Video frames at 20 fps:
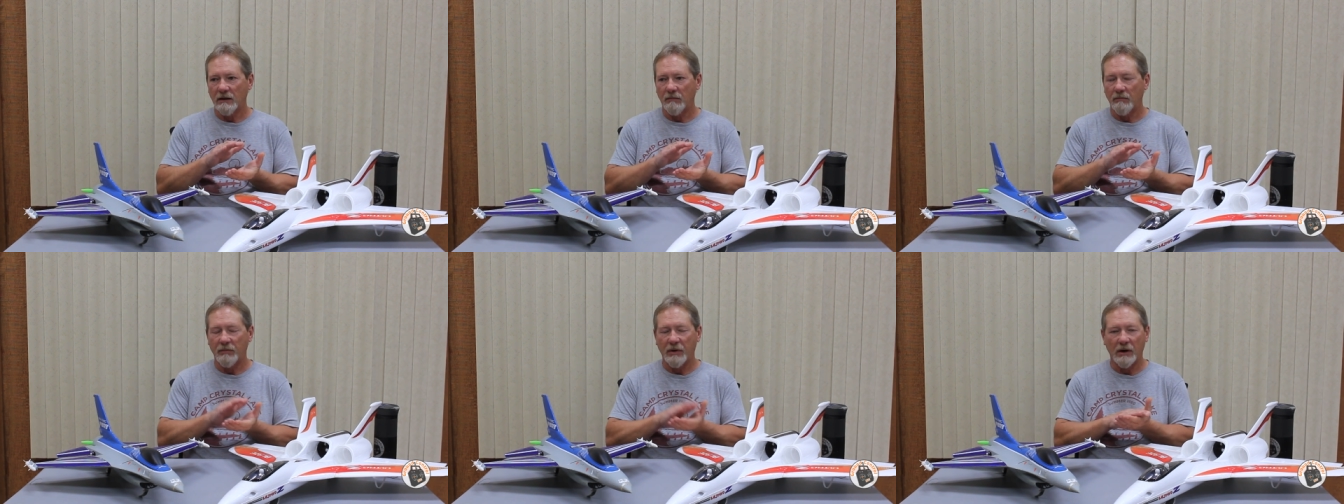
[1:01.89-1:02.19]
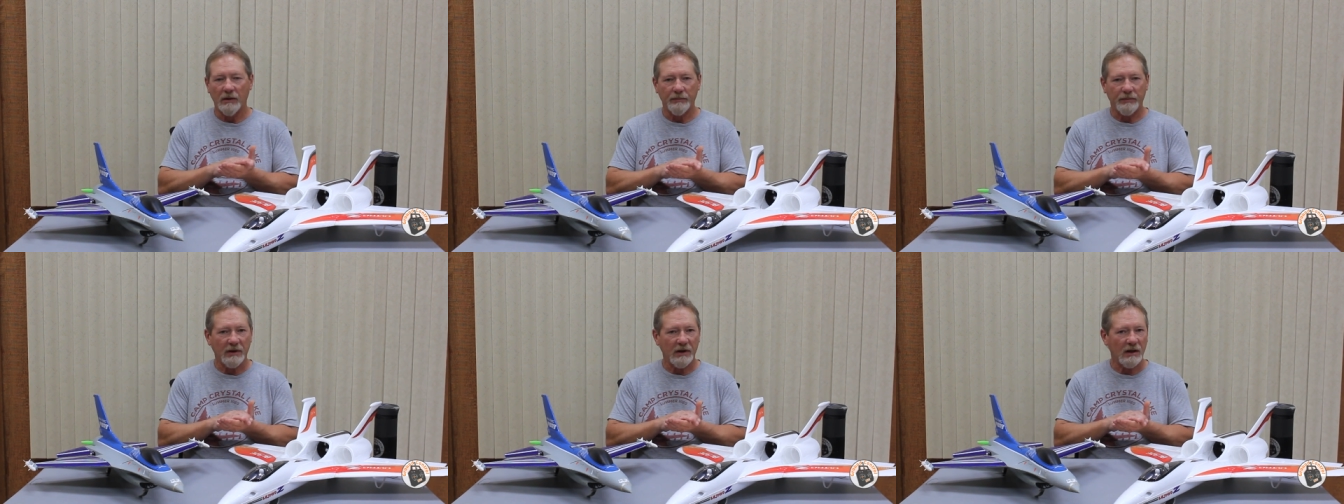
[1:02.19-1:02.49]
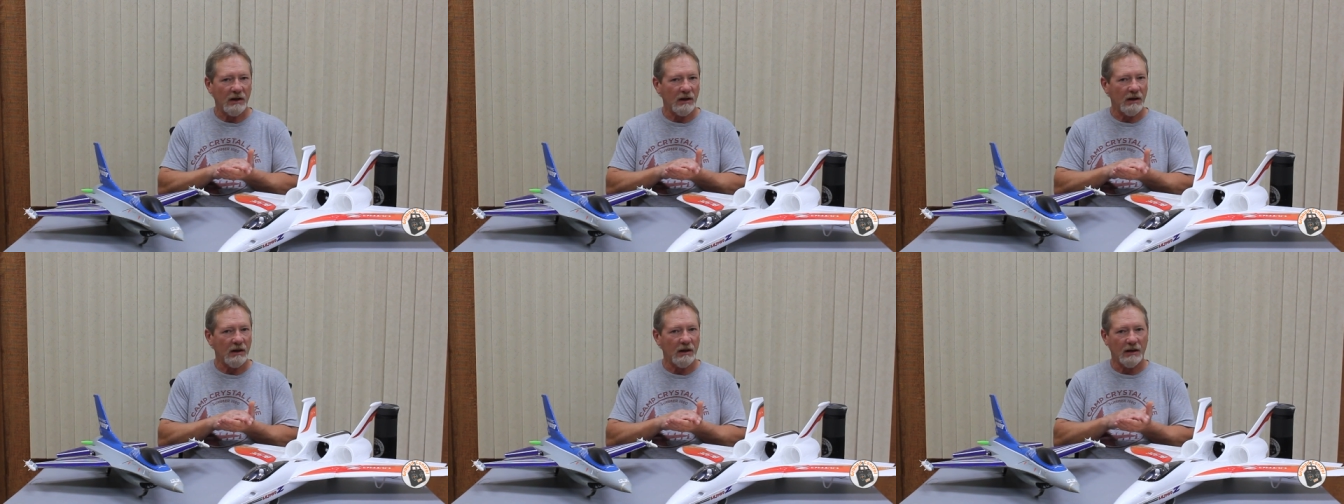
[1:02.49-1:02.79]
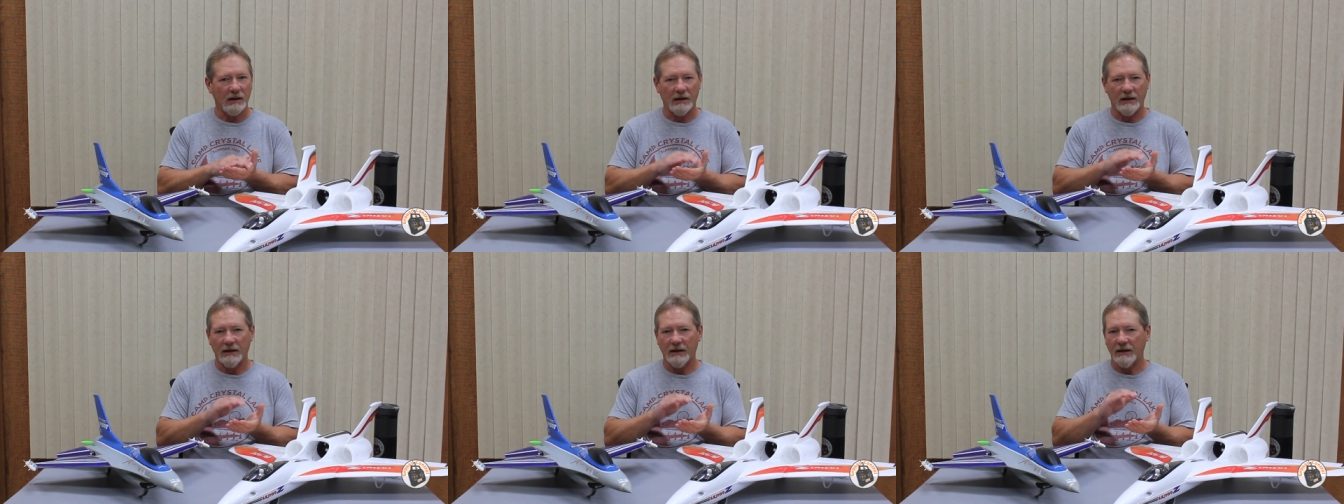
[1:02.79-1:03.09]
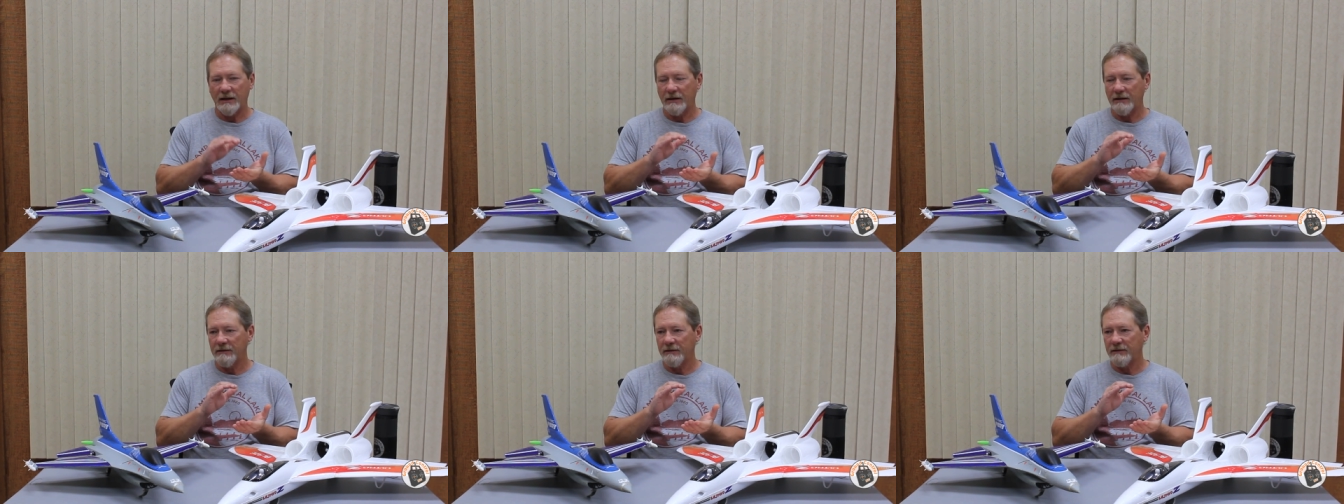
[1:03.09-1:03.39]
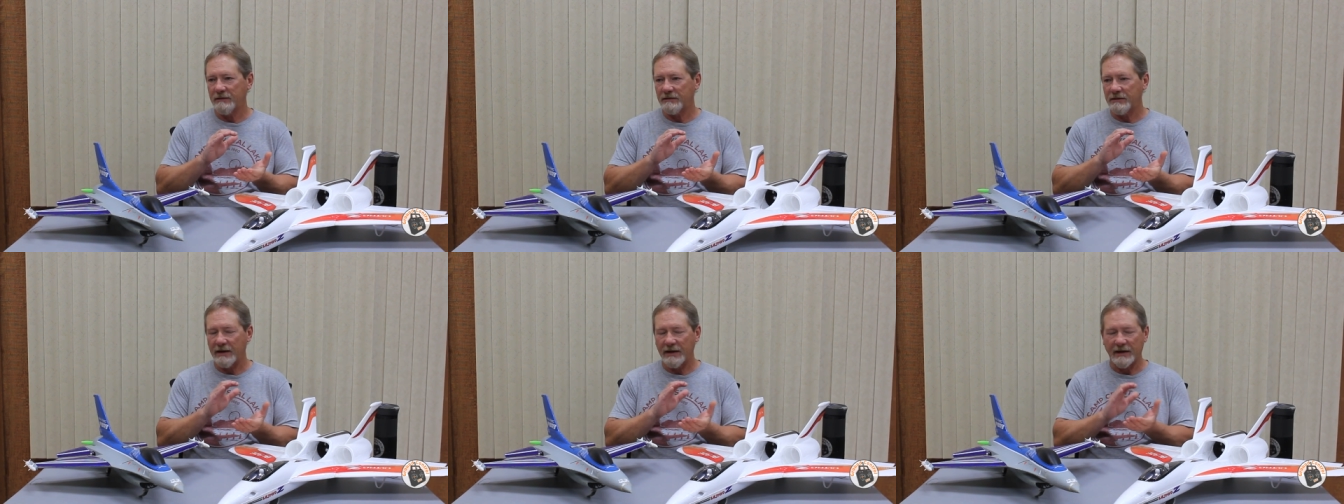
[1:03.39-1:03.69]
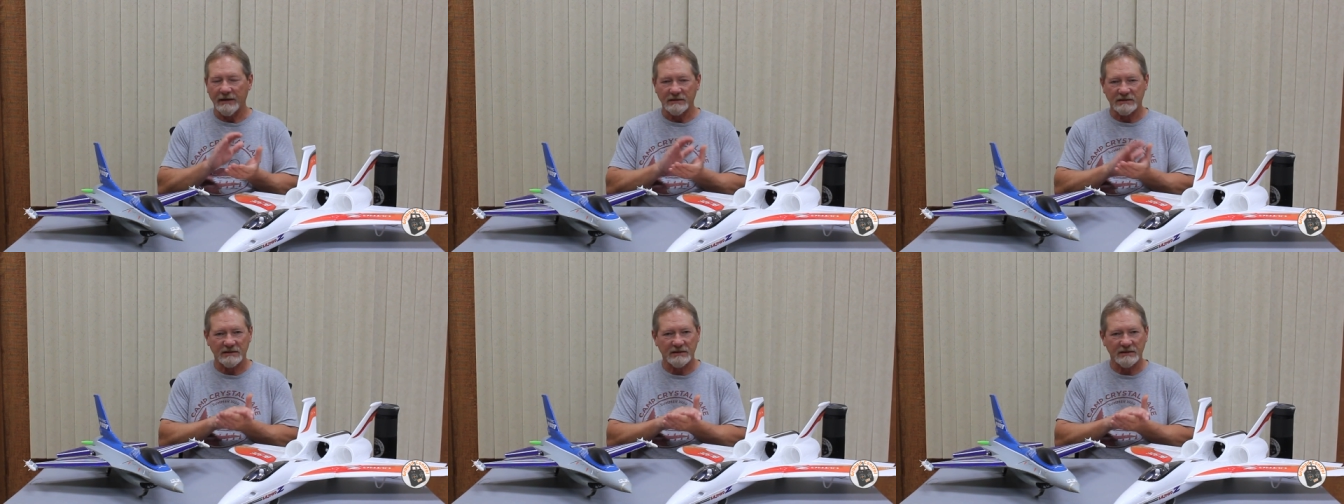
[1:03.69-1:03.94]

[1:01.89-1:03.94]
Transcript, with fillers: bumpy and has